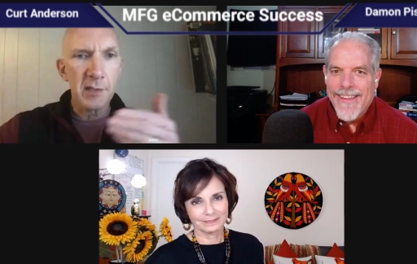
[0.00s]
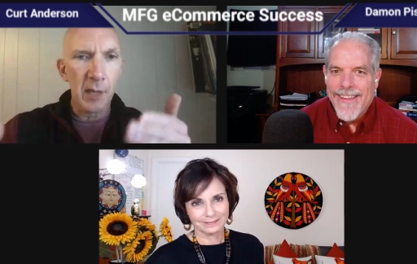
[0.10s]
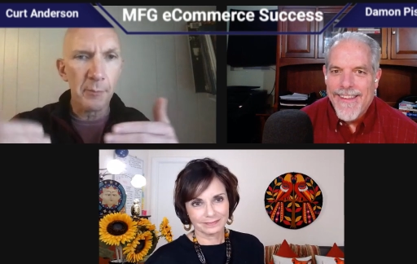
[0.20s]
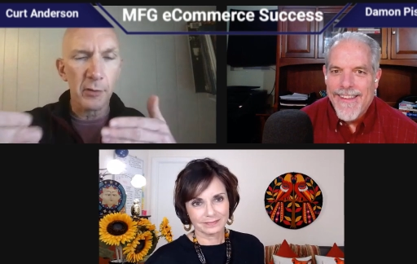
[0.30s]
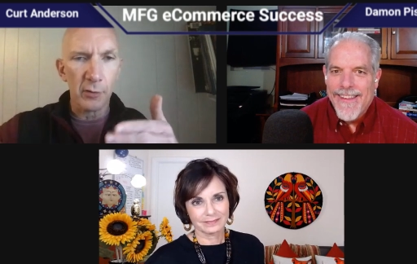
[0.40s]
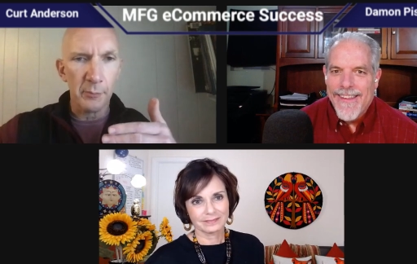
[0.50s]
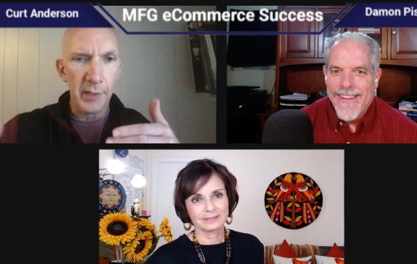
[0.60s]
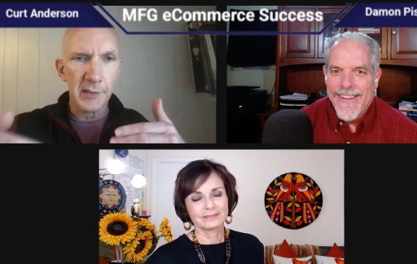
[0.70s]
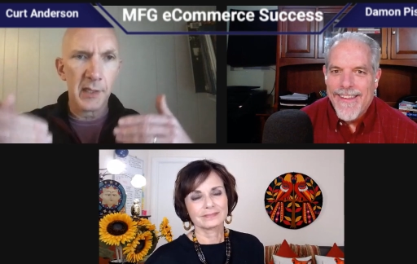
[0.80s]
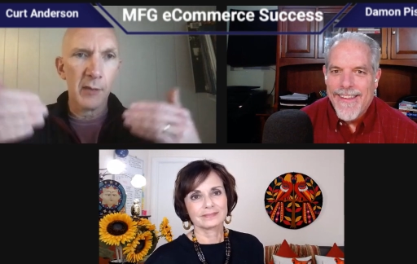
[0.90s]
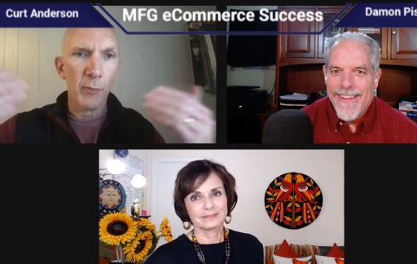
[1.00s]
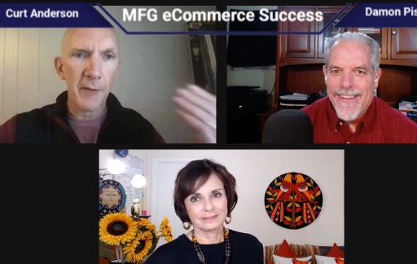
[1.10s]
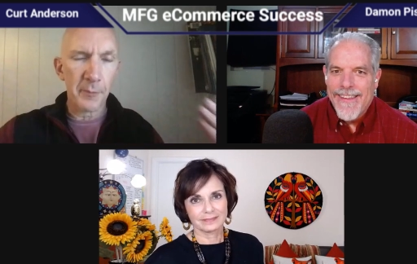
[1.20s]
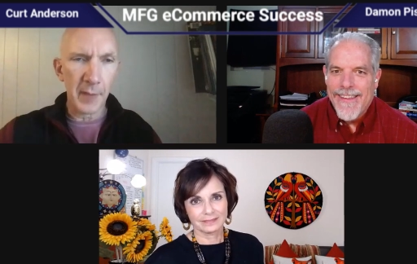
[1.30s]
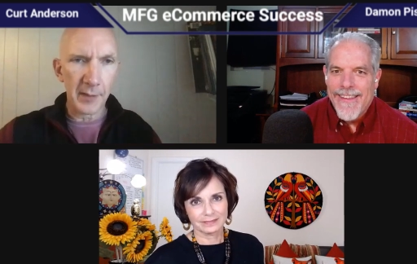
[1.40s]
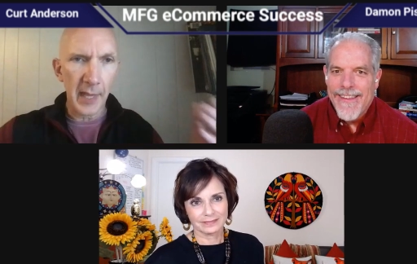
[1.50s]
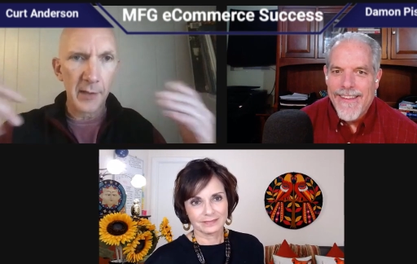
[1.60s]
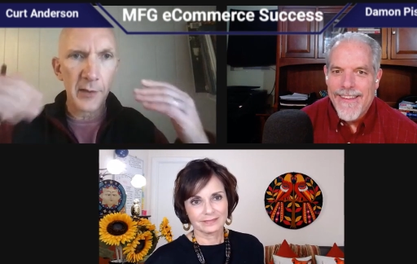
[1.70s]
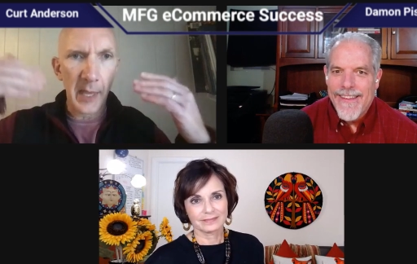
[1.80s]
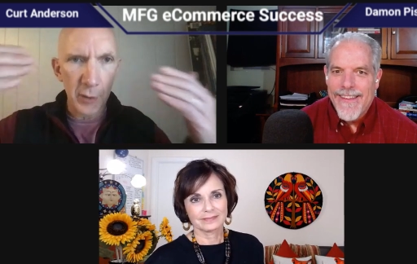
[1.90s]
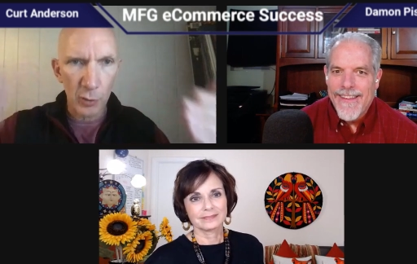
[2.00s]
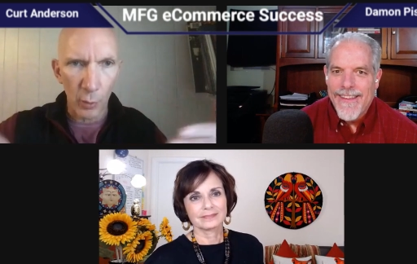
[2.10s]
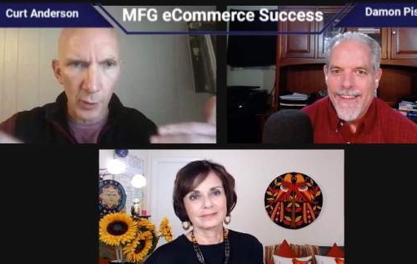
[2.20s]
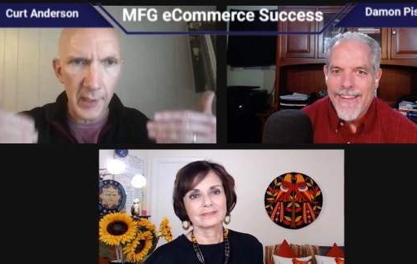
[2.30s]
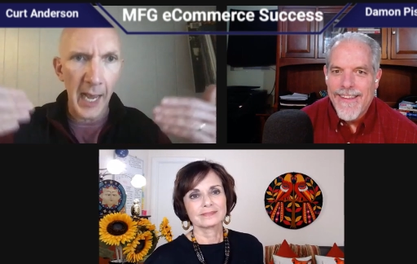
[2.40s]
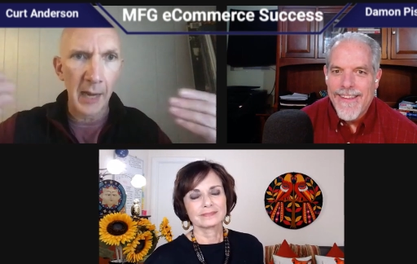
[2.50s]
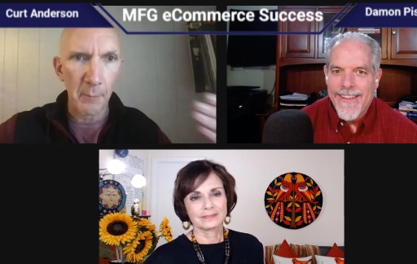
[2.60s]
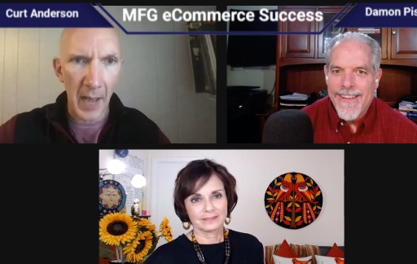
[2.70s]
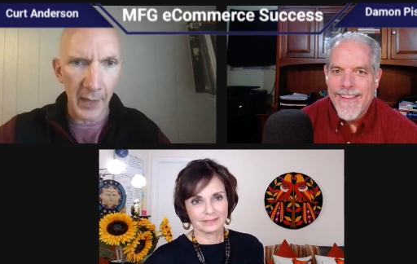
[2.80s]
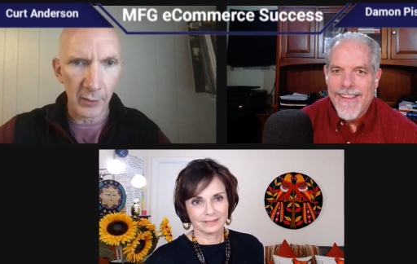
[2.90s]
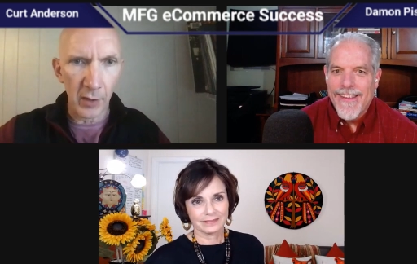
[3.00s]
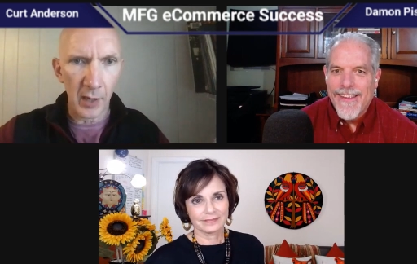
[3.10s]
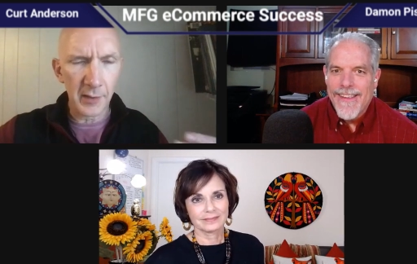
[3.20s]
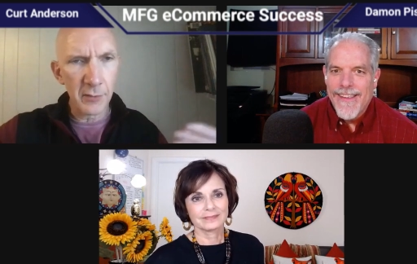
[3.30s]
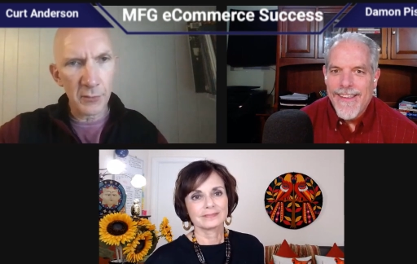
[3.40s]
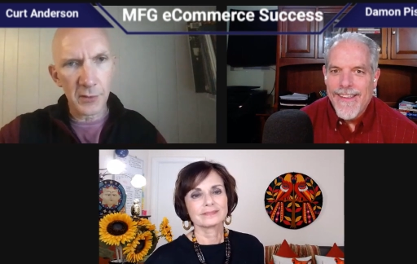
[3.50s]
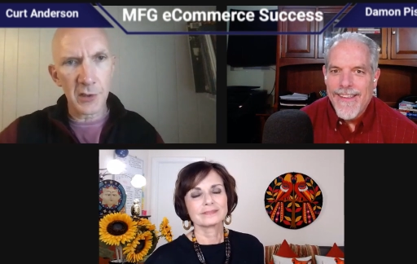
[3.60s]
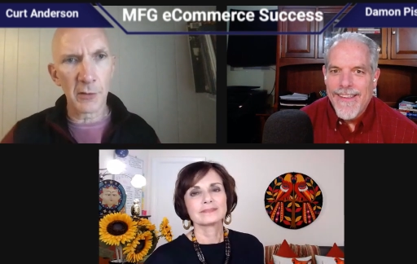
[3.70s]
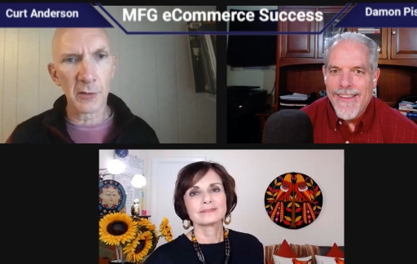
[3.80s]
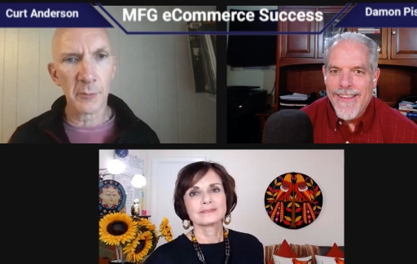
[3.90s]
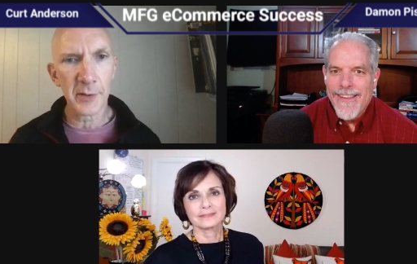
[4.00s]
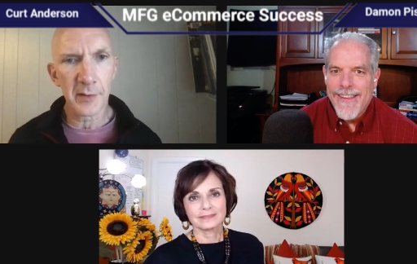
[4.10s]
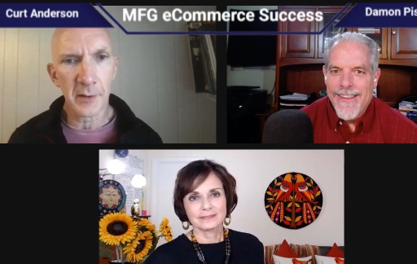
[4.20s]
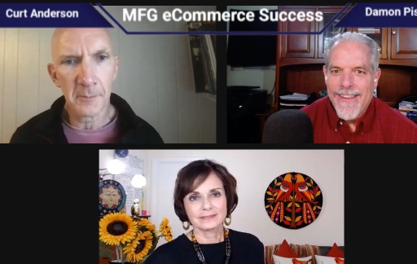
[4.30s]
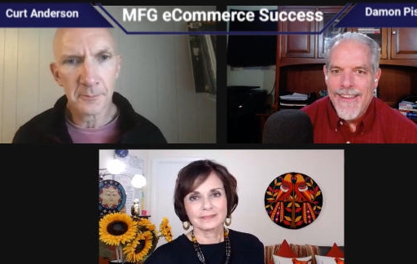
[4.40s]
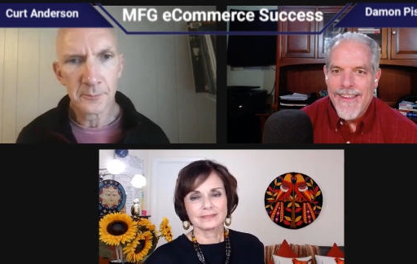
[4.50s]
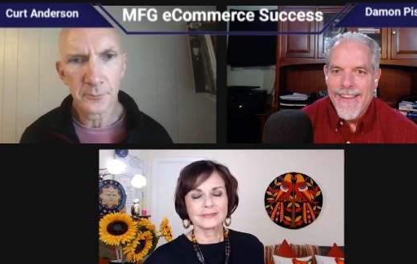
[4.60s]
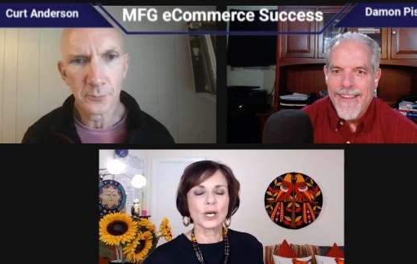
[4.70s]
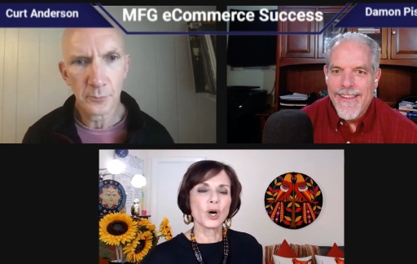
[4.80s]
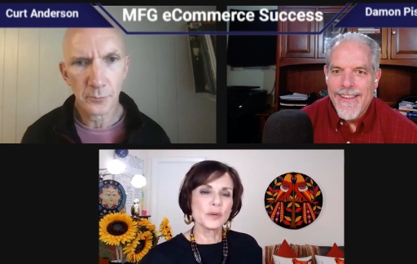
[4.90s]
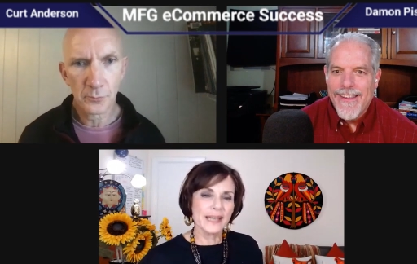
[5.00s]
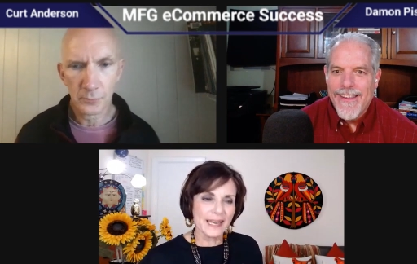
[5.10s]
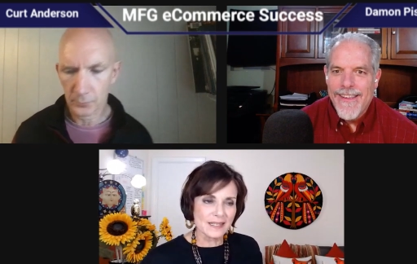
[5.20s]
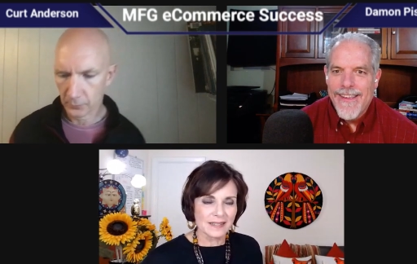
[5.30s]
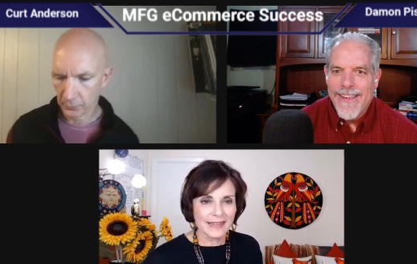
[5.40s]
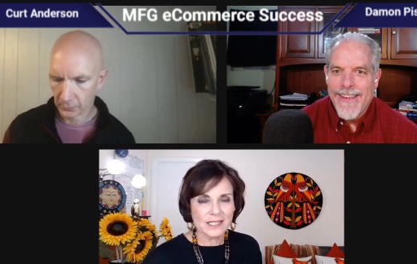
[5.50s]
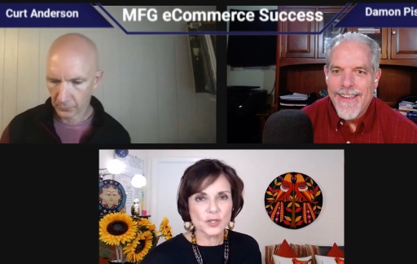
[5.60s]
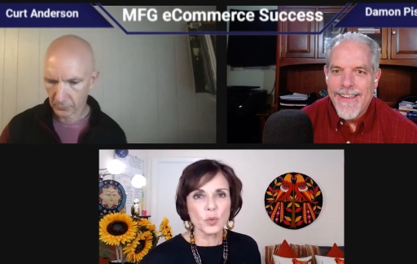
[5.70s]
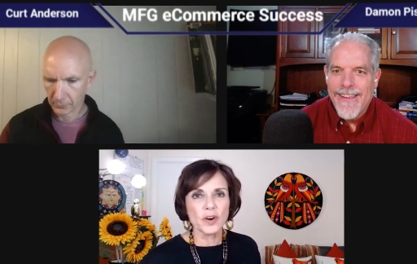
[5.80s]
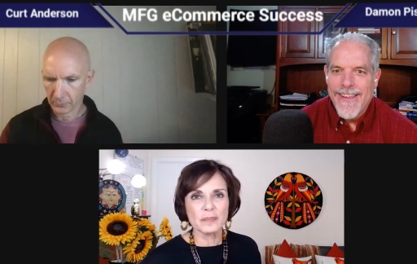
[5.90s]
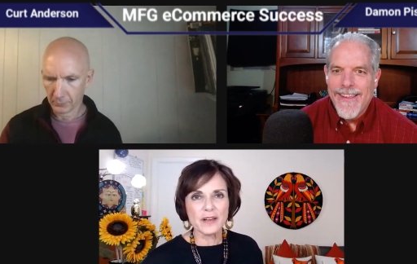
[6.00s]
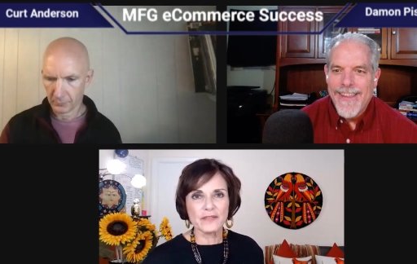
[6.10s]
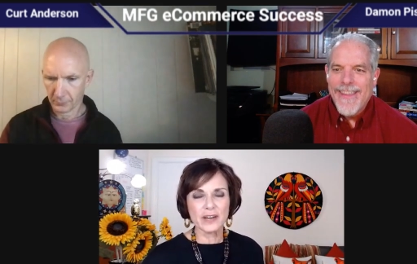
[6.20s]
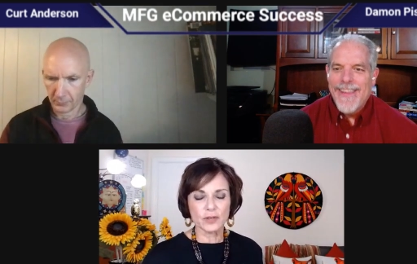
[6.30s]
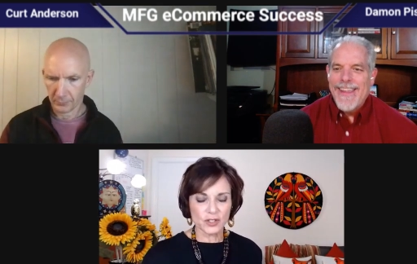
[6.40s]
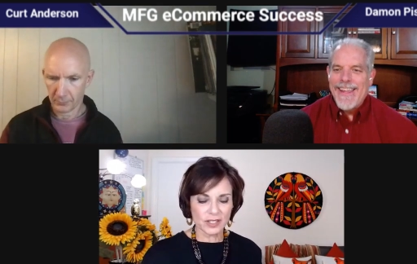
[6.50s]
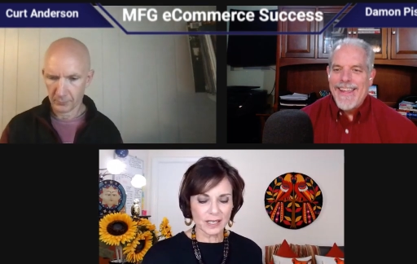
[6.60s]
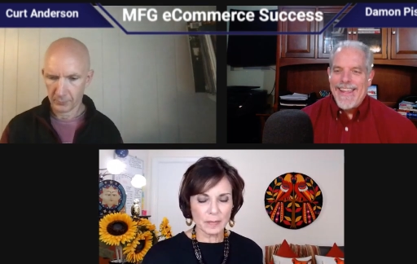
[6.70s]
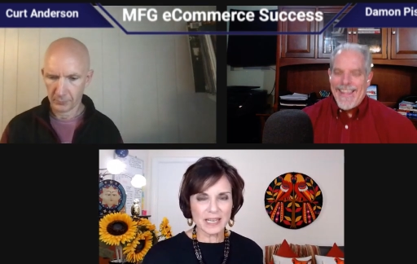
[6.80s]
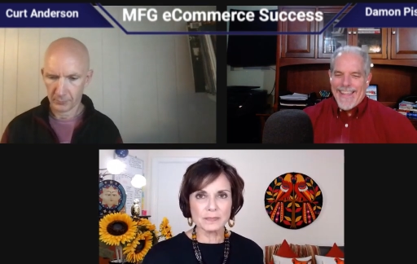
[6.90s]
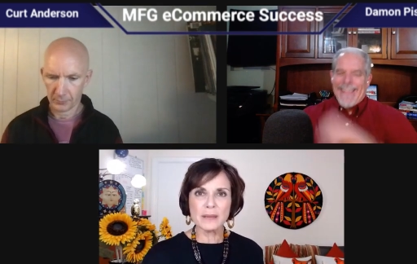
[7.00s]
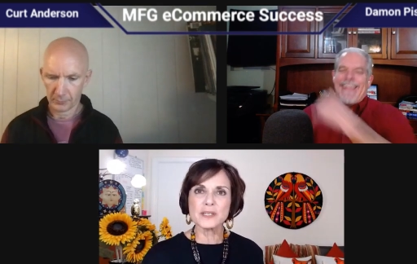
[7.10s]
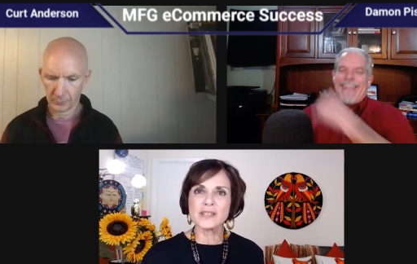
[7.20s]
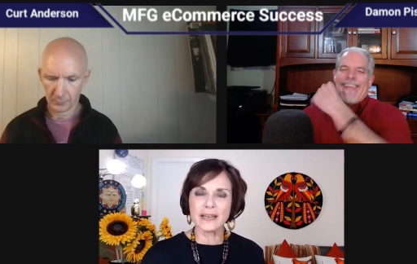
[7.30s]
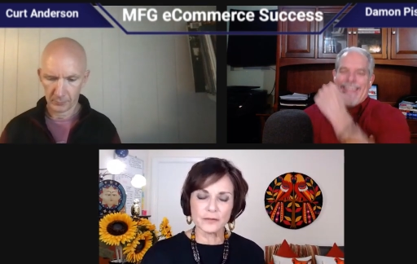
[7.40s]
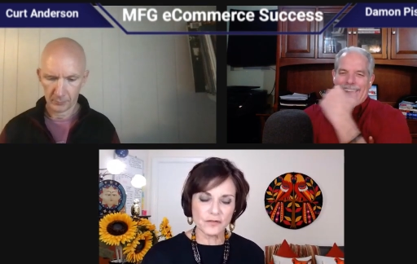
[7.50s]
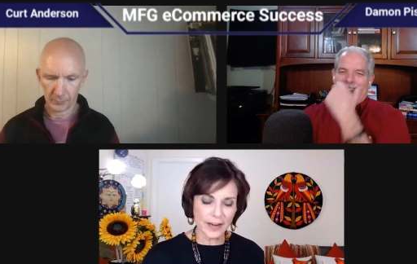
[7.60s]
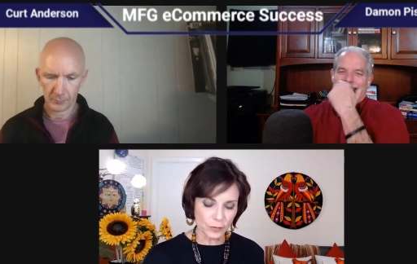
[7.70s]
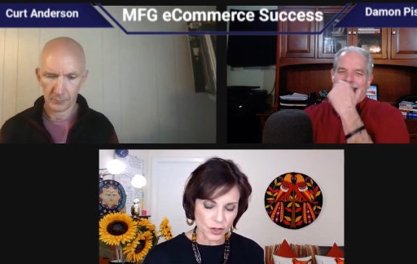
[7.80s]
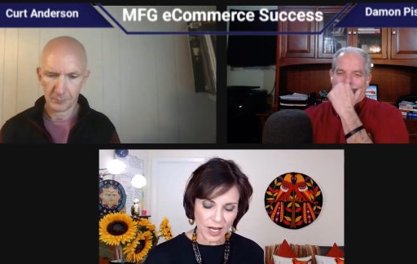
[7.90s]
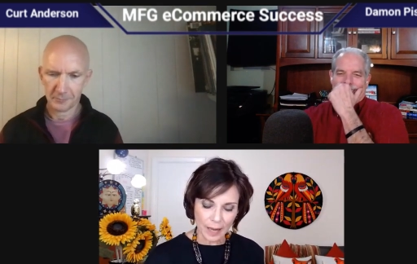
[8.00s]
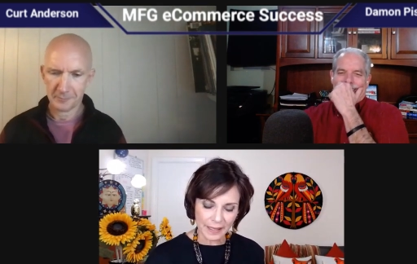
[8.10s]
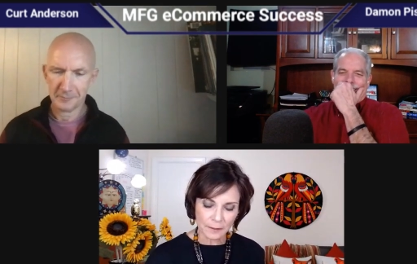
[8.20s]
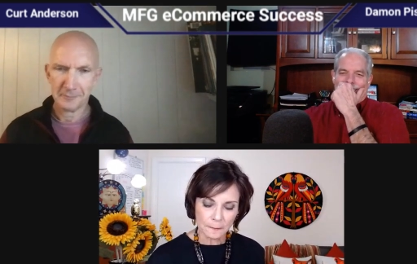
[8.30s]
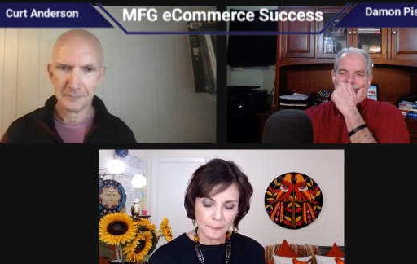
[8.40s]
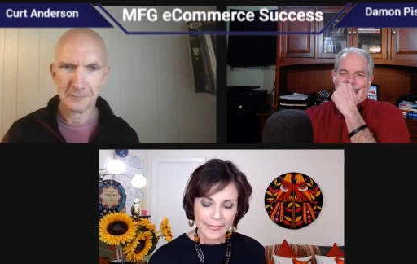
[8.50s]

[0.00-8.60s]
Speaker 1: up a little bit to get away from like that that droning on monologue? Can you share a little bit there?
Speaker 2: Oh yes, this is one of my favorite, uh, my maybe second favorite topic.